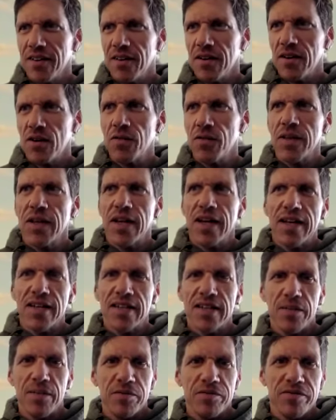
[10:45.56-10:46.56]
over the last
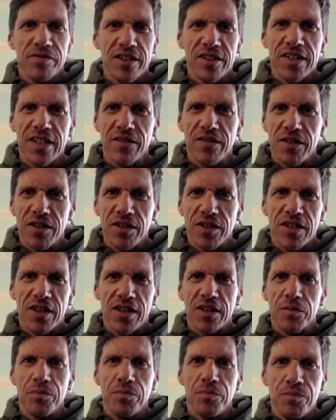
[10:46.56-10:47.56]
couple of years that we
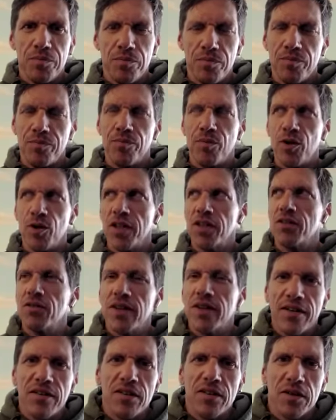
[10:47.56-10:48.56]
are putting
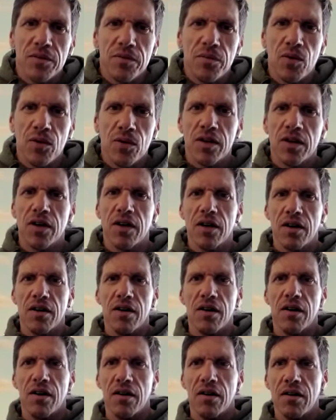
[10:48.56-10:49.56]
together the more
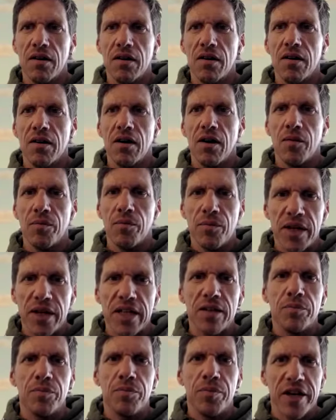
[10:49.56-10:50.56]

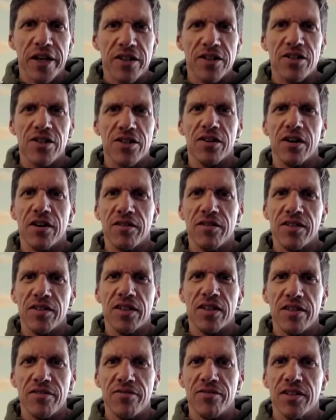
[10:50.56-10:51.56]
complete picture of the
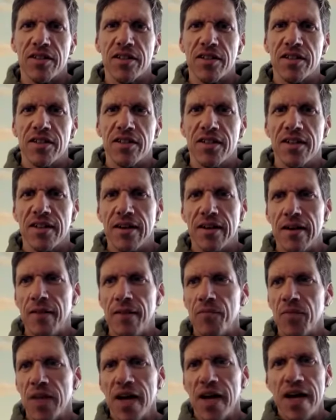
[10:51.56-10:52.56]
different
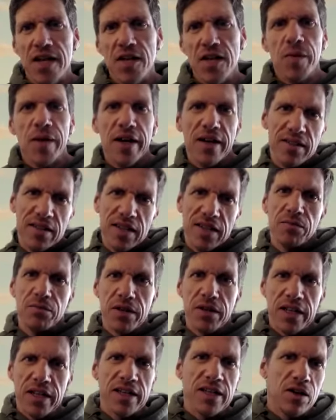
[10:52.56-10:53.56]
aspects that
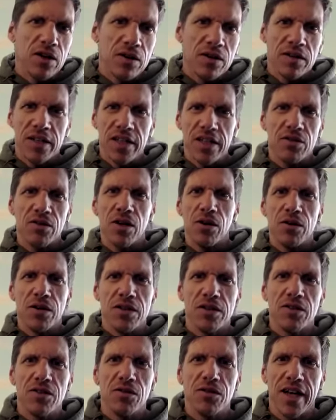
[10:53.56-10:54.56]
really need to go
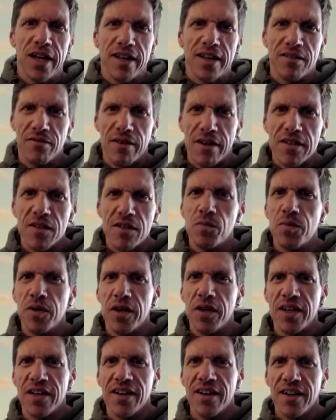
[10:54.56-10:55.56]
into that
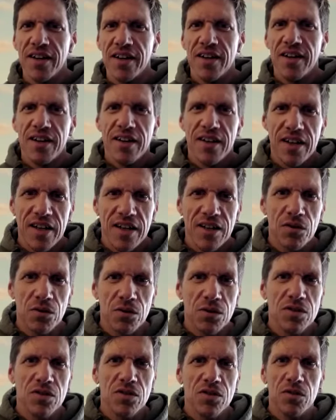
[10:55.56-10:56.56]
recipe in
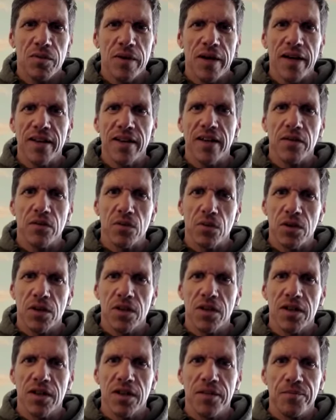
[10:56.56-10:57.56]
order to make that work.
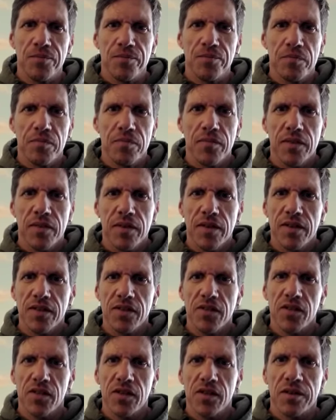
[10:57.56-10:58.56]

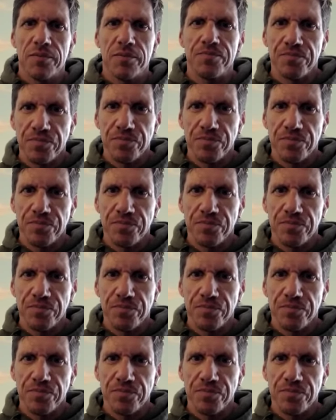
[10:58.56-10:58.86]
So.